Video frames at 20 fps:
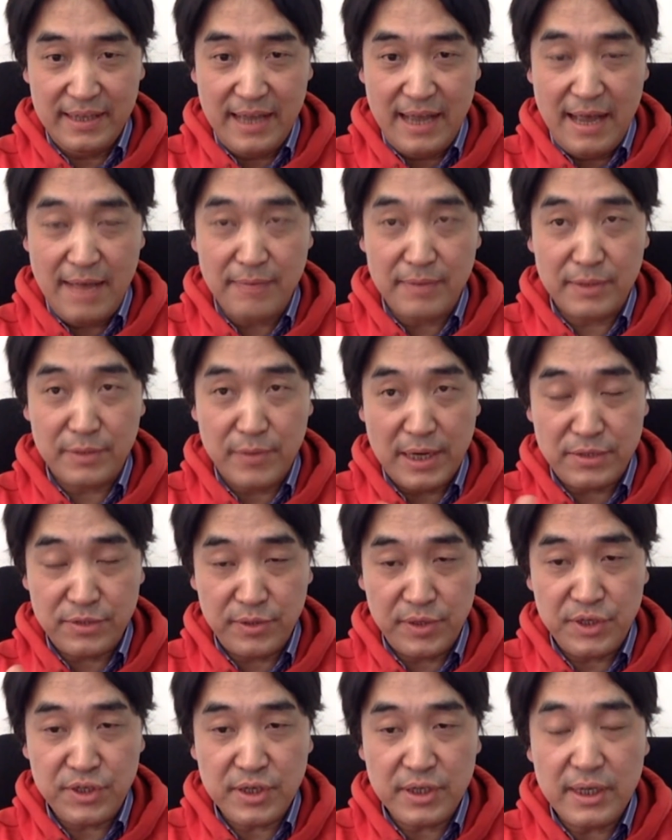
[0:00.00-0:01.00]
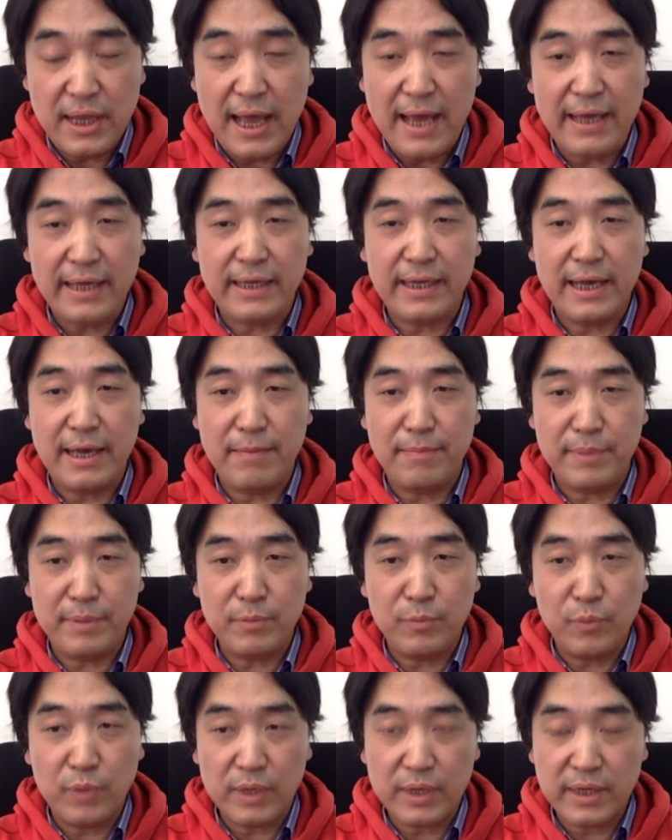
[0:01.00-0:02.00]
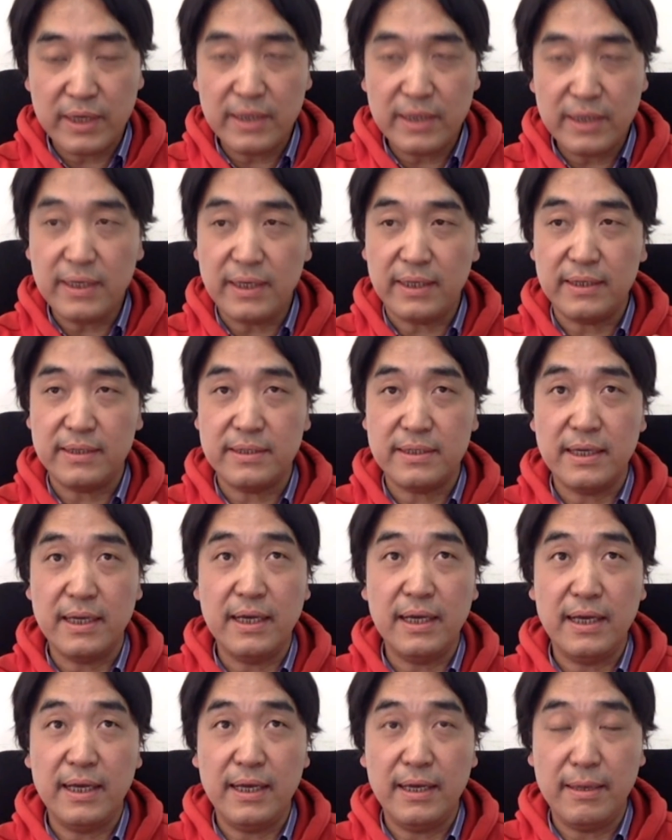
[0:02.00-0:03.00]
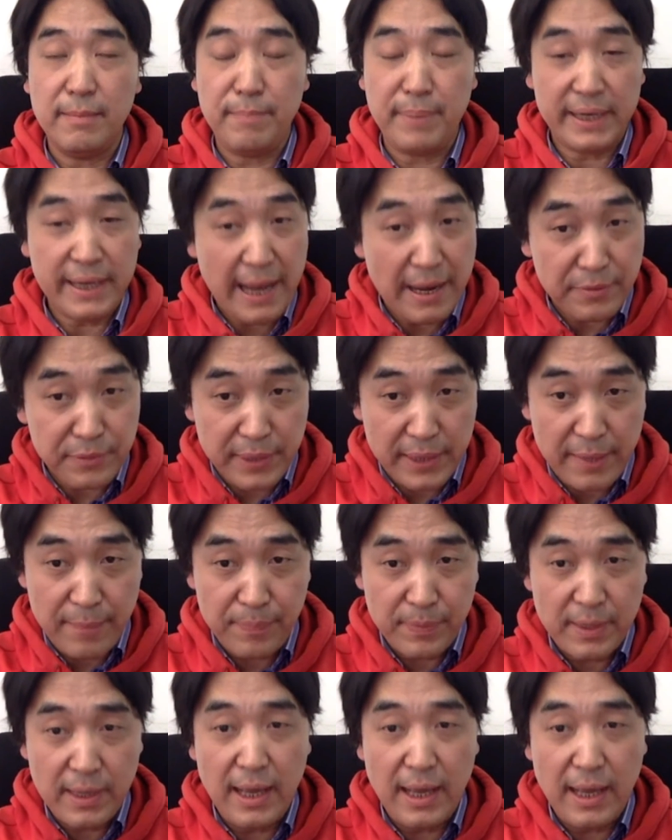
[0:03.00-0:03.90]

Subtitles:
after graduation, I have been working in the Bay Area,